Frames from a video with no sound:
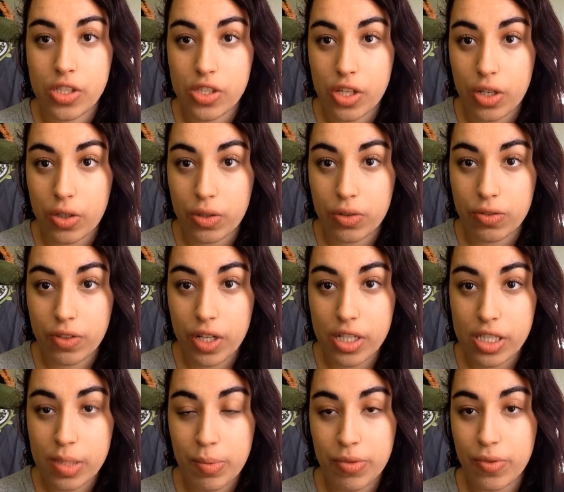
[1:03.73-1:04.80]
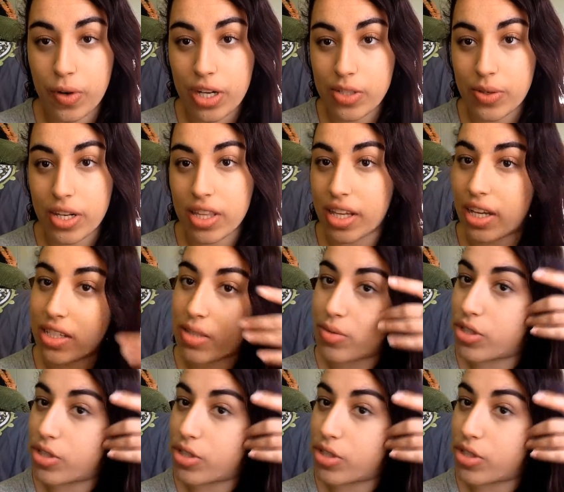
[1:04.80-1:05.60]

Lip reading: So first, before I do anything else,